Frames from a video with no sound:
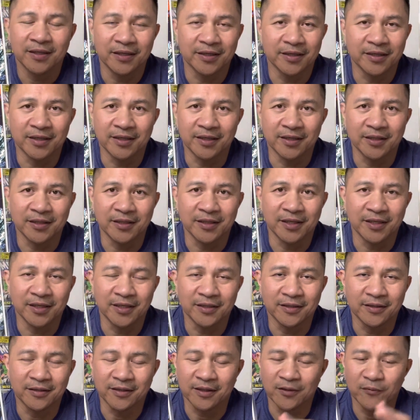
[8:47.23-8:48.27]
anything,
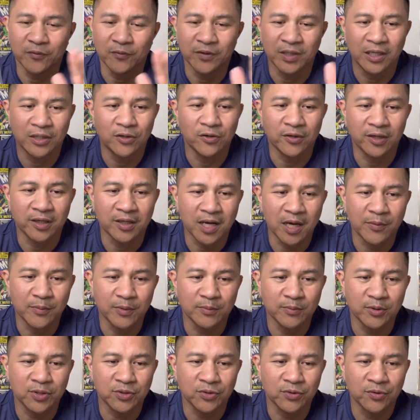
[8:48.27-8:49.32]
and when I go to a comic
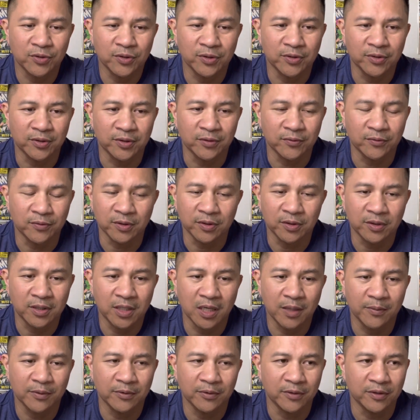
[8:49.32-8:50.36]
book store
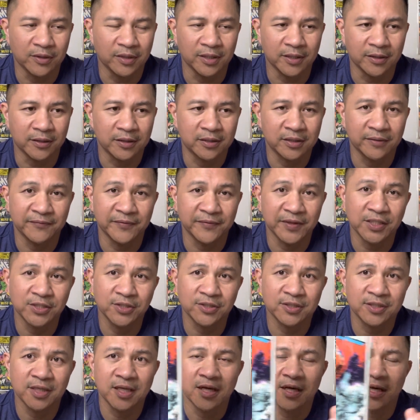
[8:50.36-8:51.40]
or
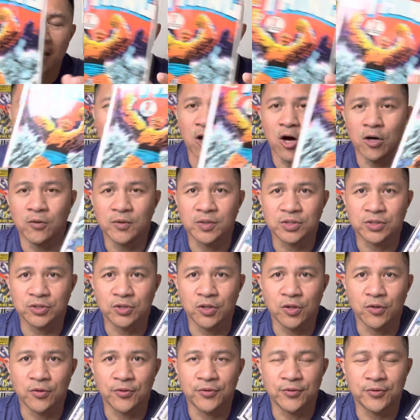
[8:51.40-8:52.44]
conventions, I always
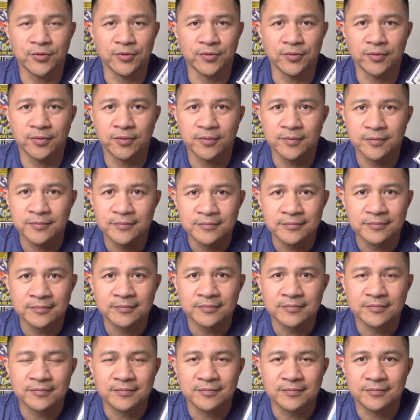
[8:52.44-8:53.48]
go through
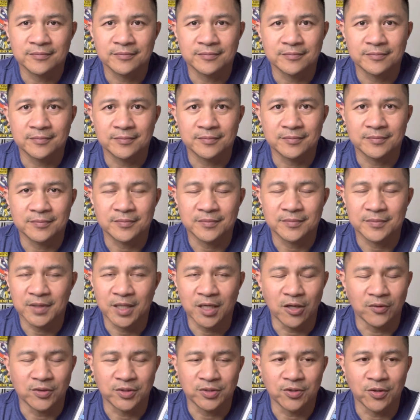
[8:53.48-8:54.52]

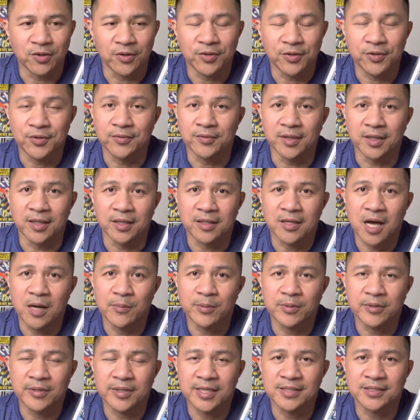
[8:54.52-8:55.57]
a
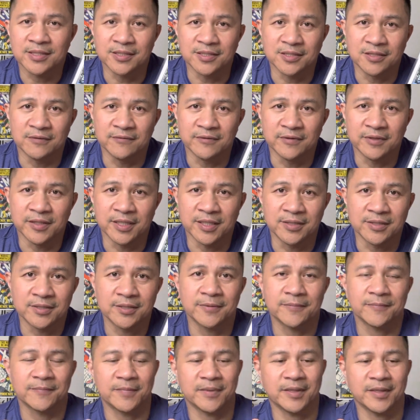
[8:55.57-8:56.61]
Copper Age and Silver Age
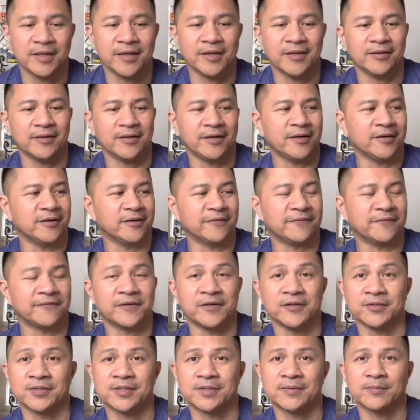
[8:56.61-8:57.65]
era
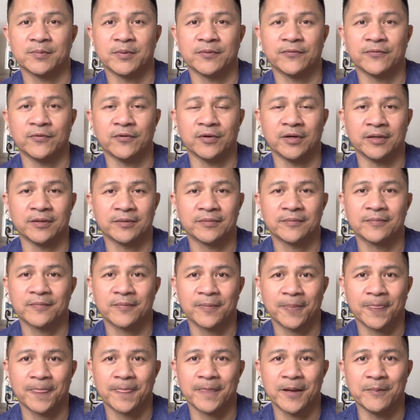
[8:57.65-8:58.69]
first before
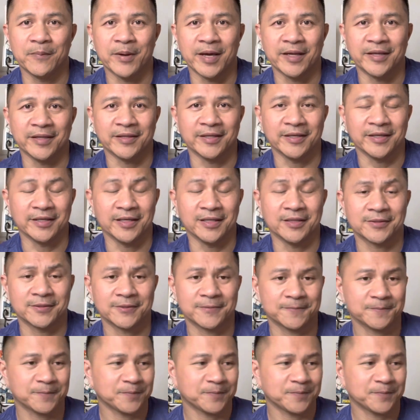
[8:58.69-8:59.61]
I buy anything else.